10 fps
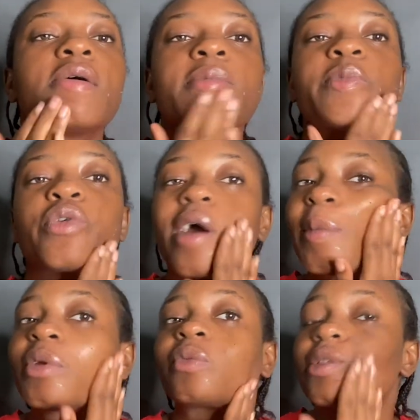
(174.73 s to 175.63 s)

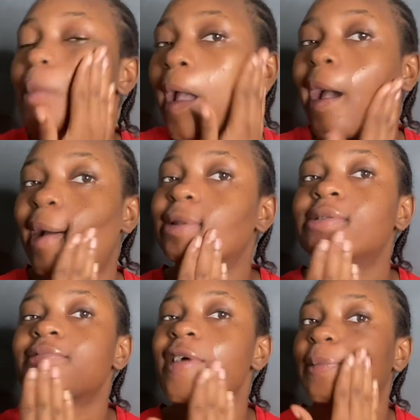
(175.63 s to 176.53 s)
priming with my
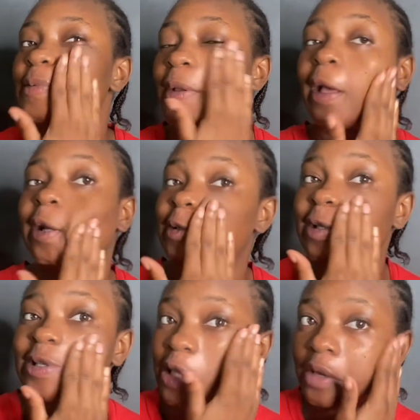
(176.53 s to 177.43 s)
hands. Helps it get into
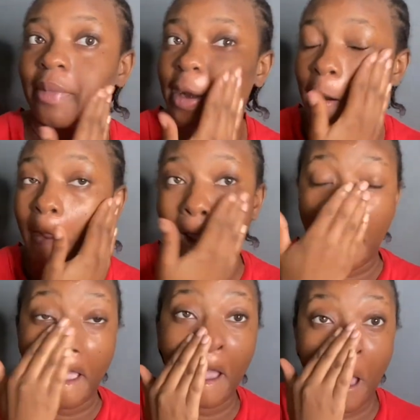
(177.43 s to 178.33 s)
the skin better.
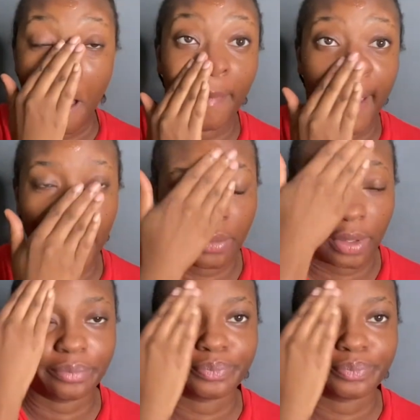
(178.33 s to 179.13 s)
But anyway,